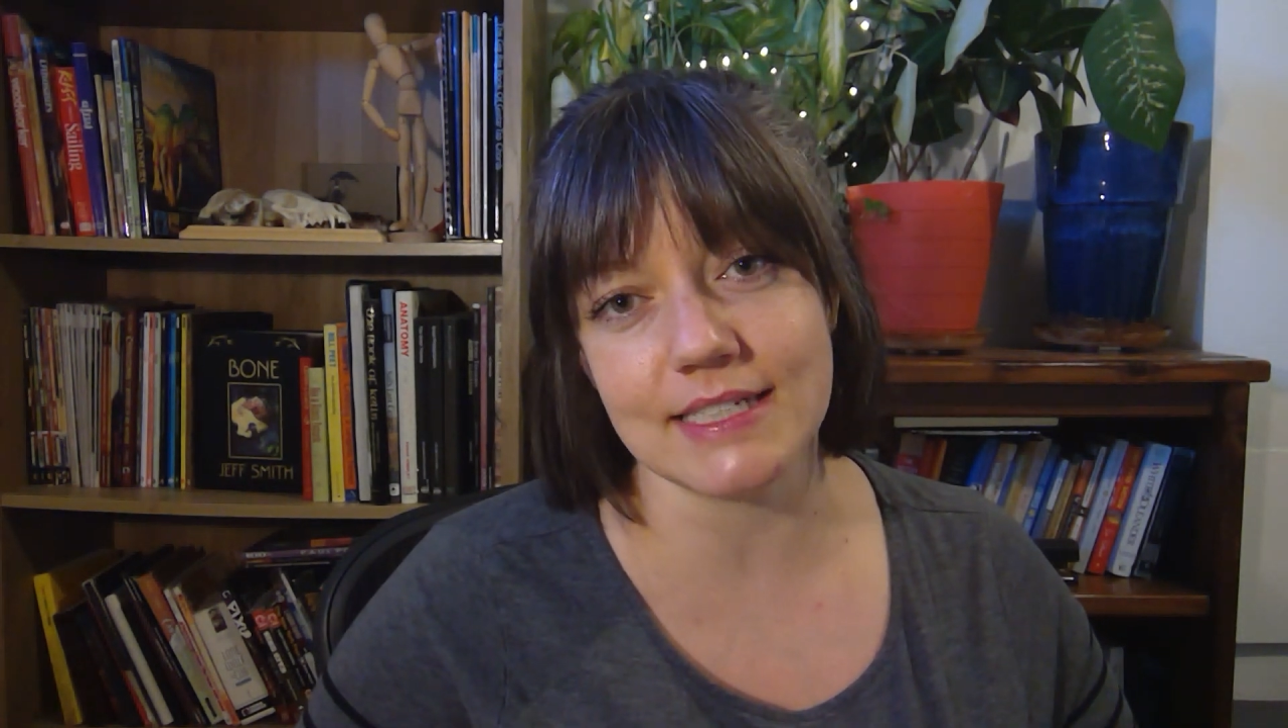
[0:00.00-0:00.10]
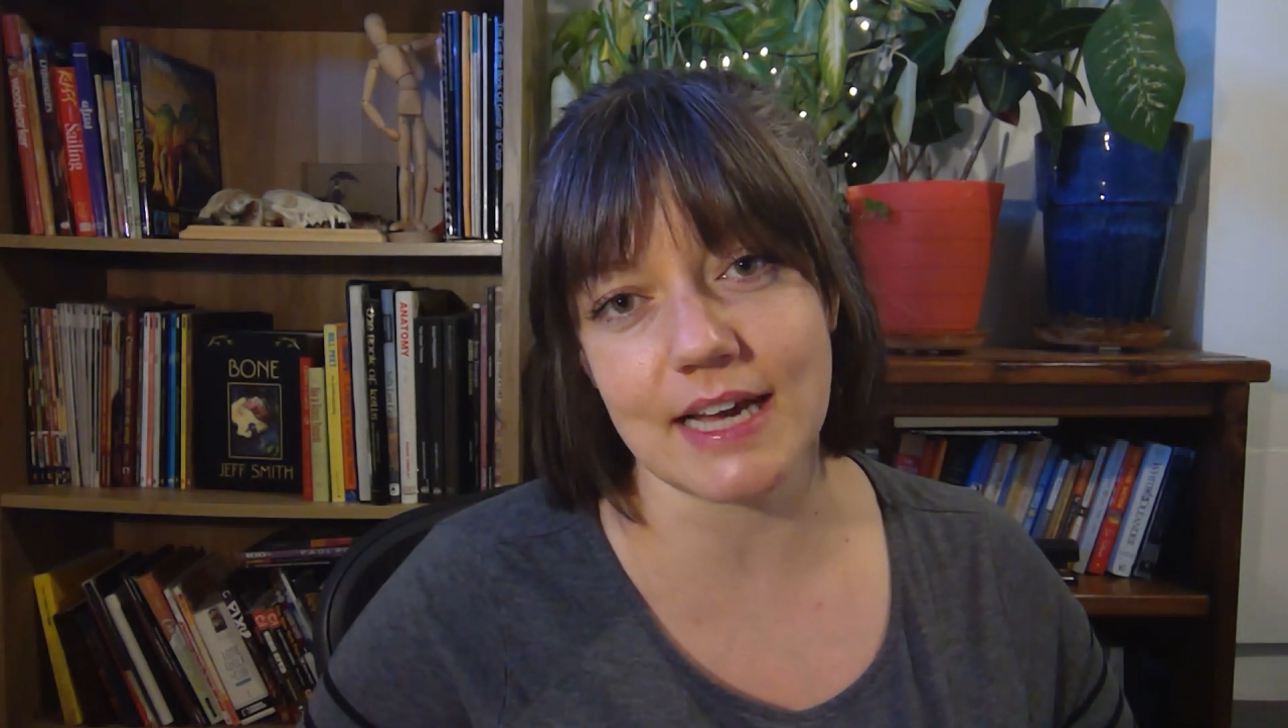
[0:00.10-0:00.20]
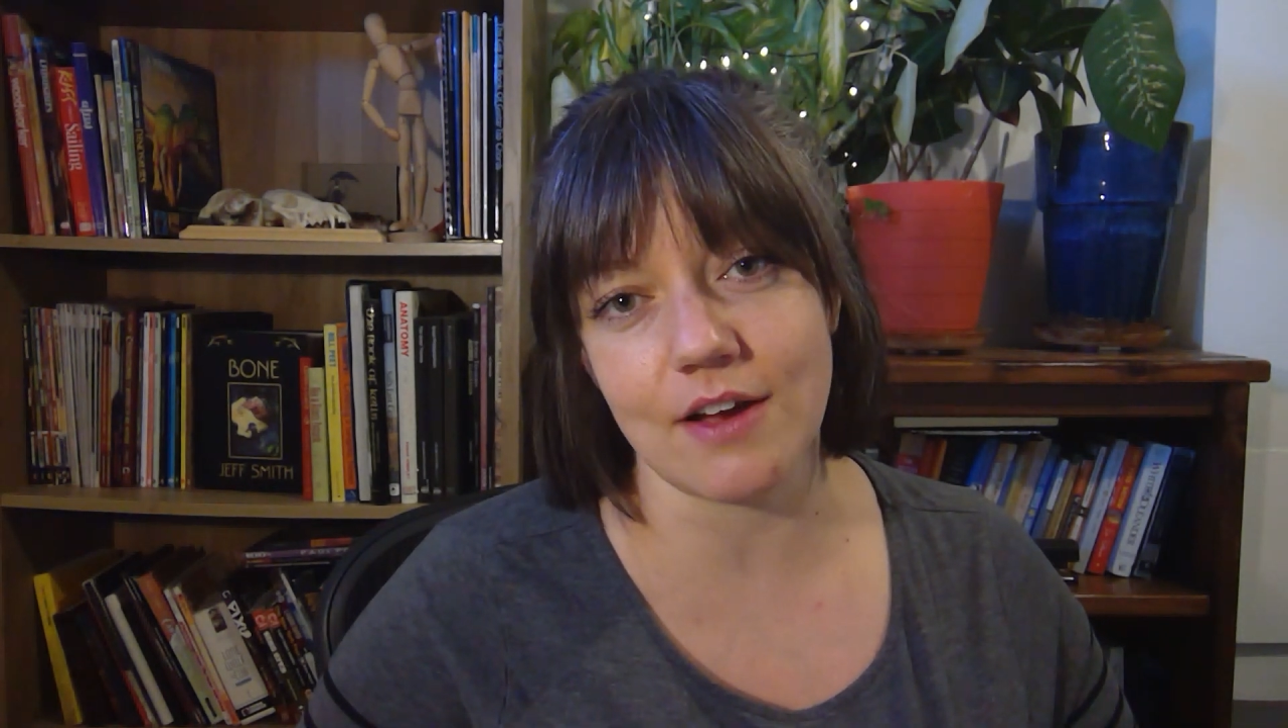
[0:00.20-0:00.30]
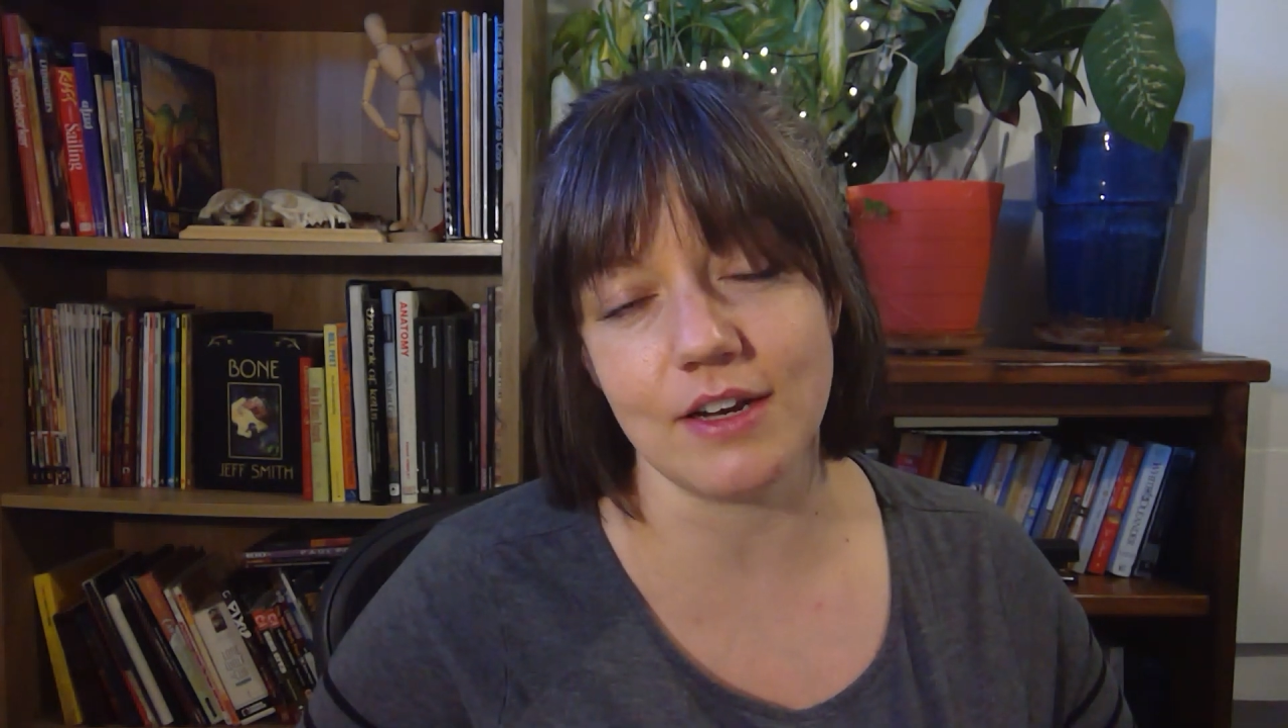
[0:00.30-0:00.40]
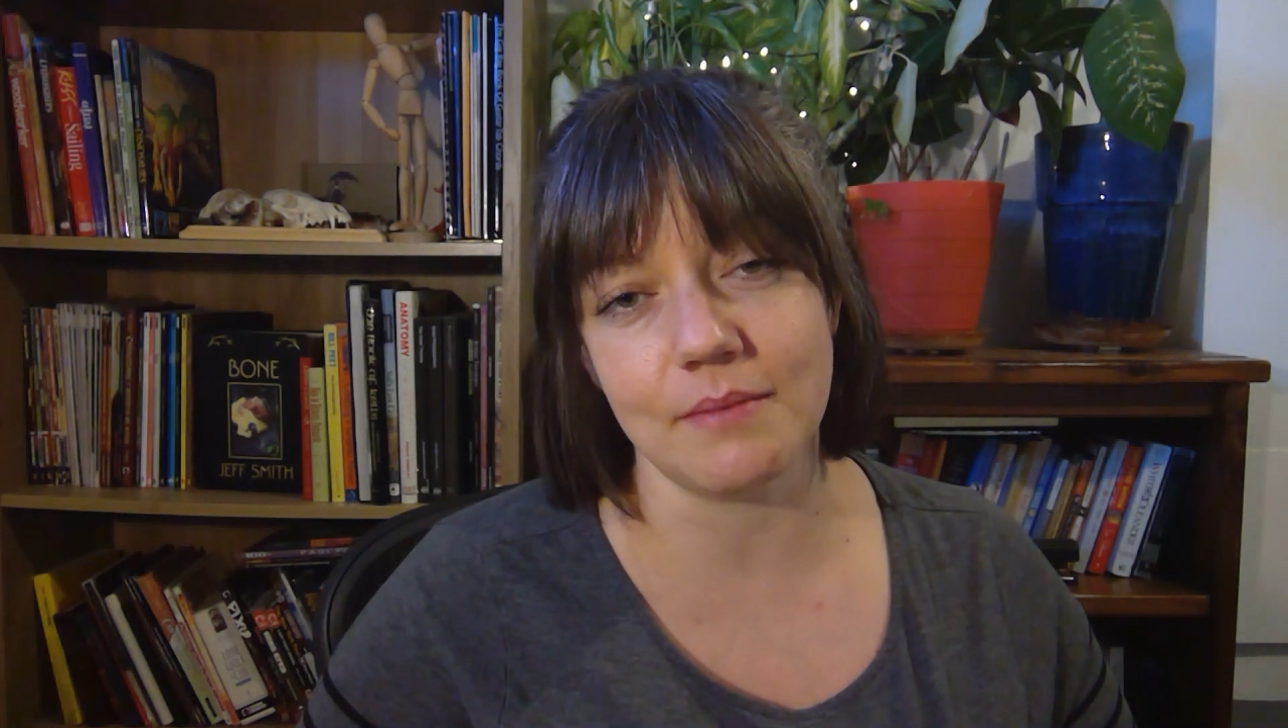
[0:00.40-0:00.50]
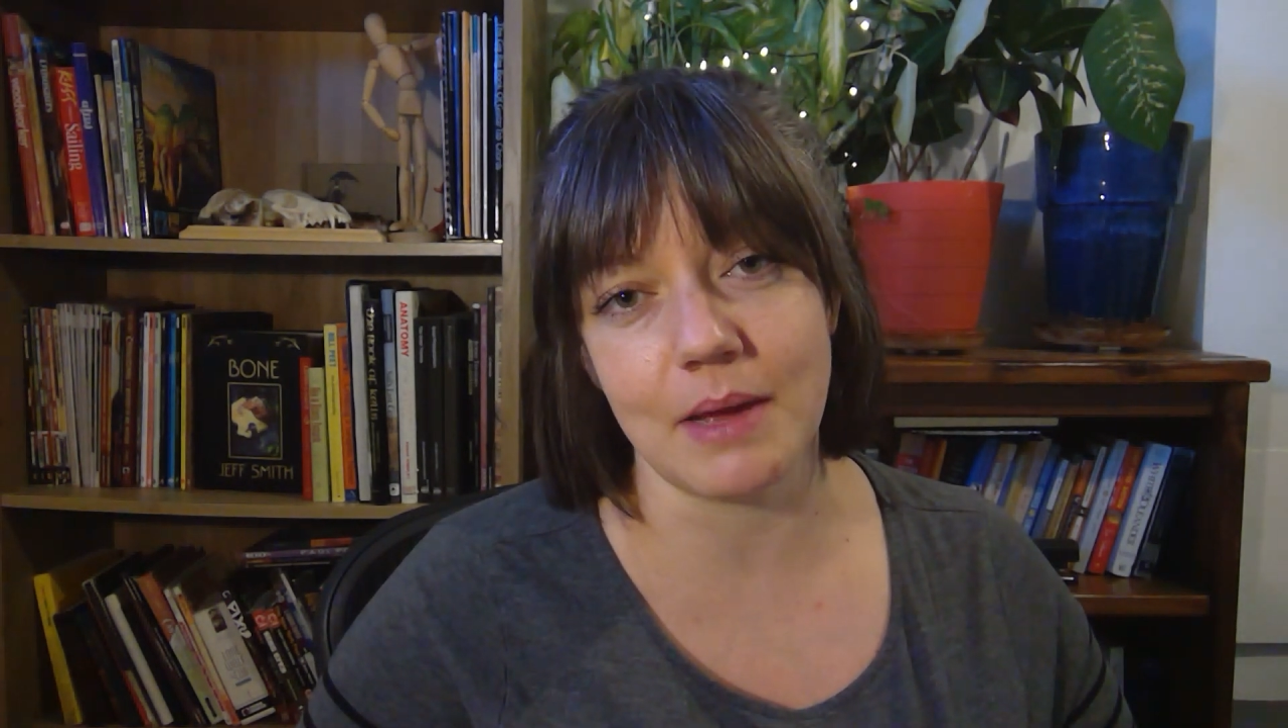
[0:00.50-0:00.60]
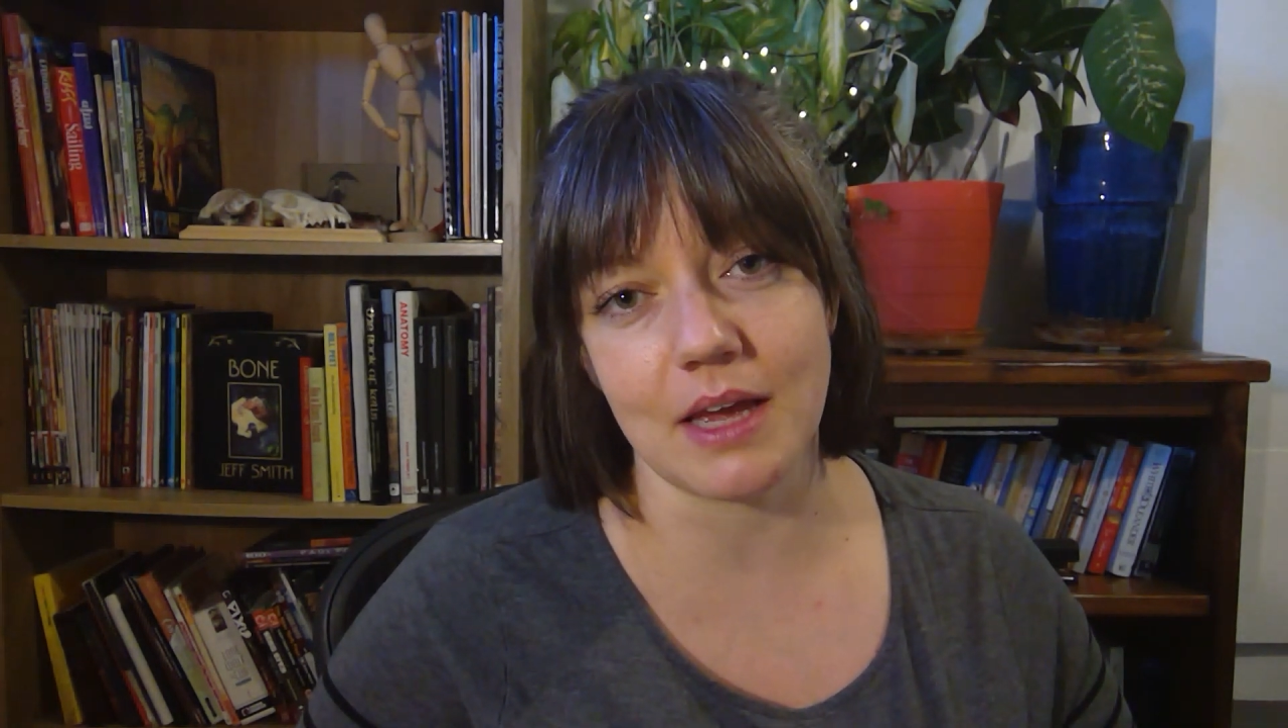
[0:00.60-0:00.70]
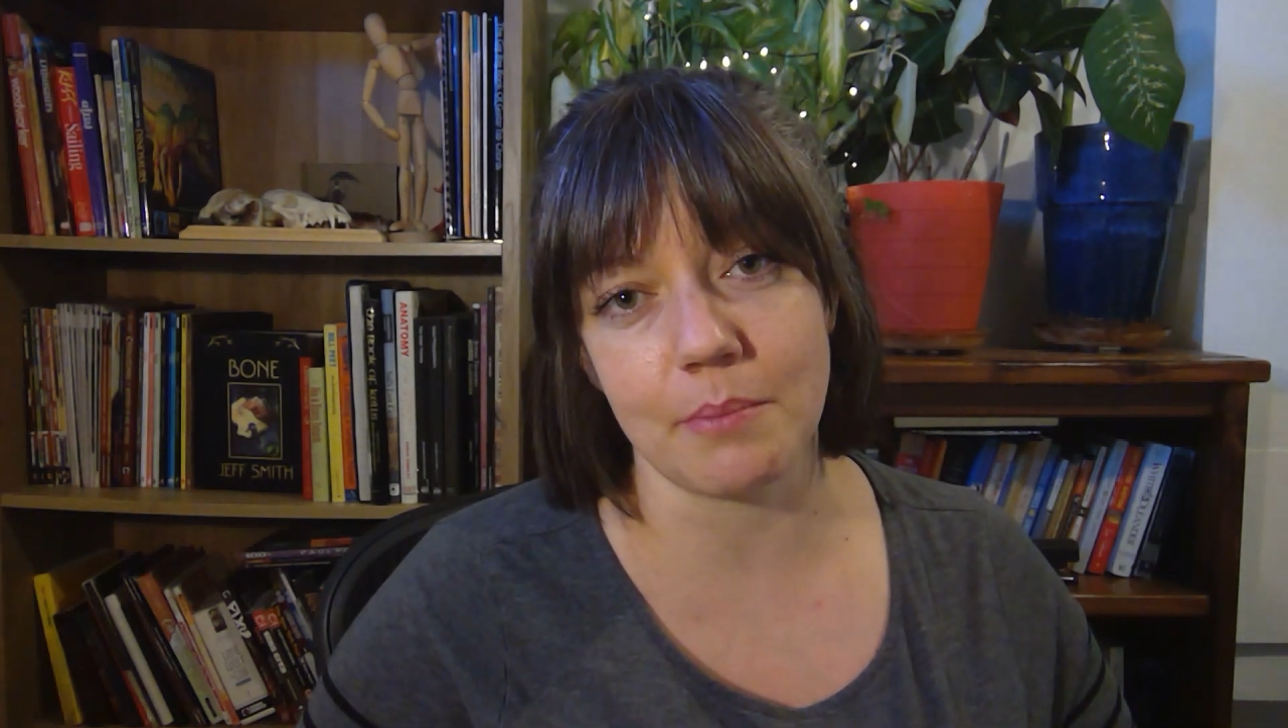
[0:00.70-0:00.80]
down and make